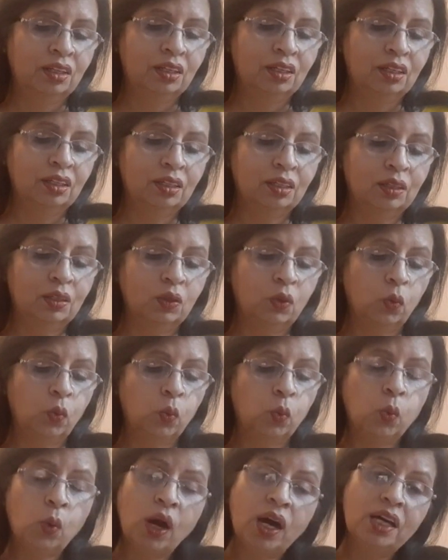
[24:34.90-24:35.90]

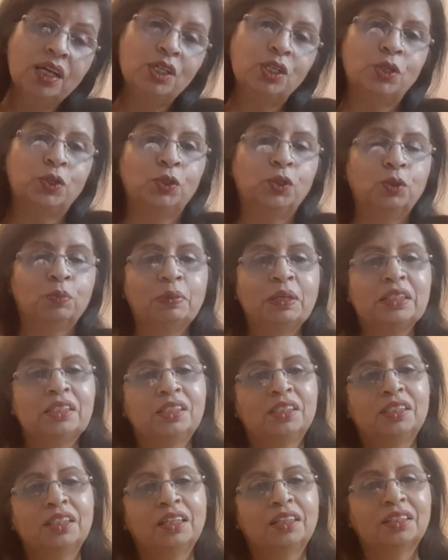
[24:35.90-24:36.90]
why should you
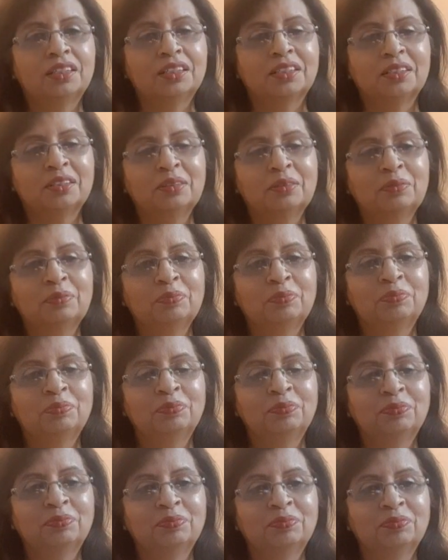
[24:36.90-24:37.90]
meditate?
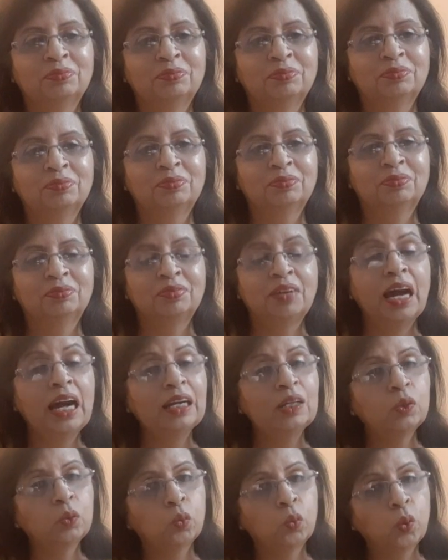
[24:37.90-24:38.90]

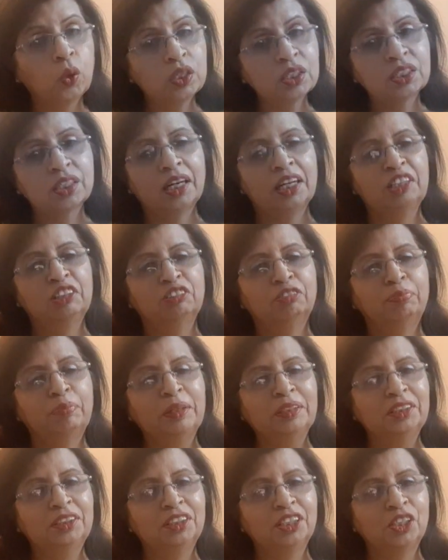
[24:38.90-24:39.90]
And what kind of
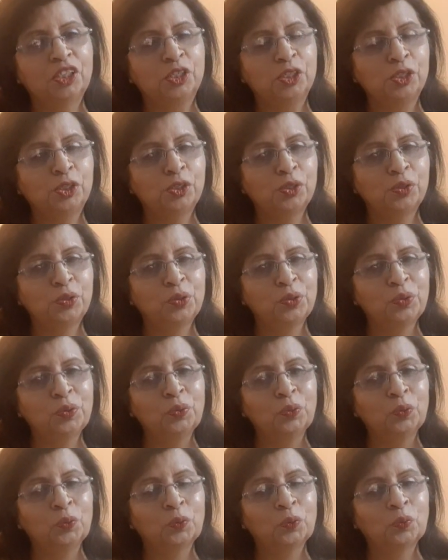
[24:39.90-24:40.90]
meditation should you
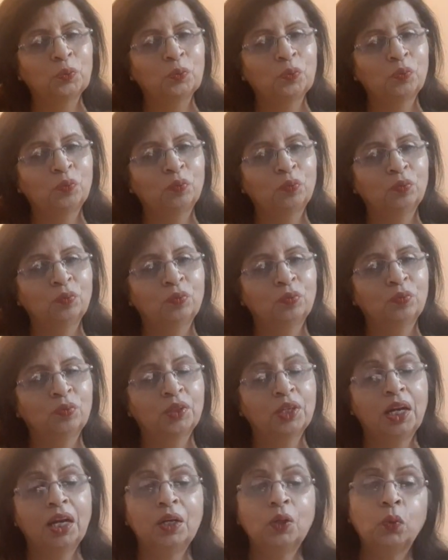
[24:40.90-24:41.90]
do?
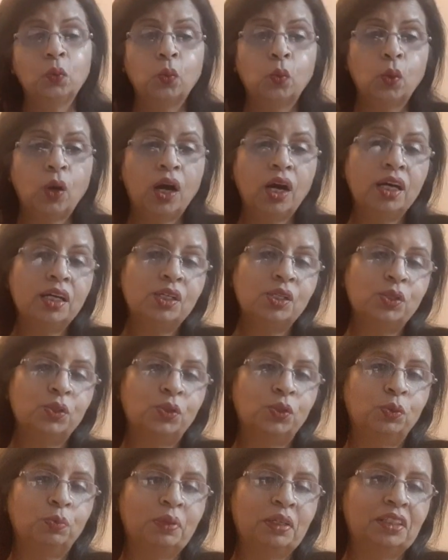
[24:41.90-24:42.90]
And why should
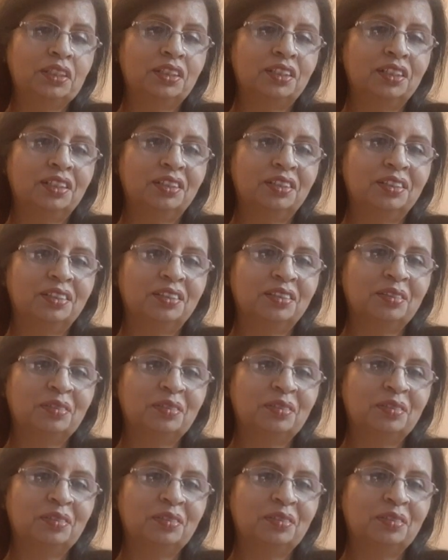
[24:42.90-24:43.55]
you meditate?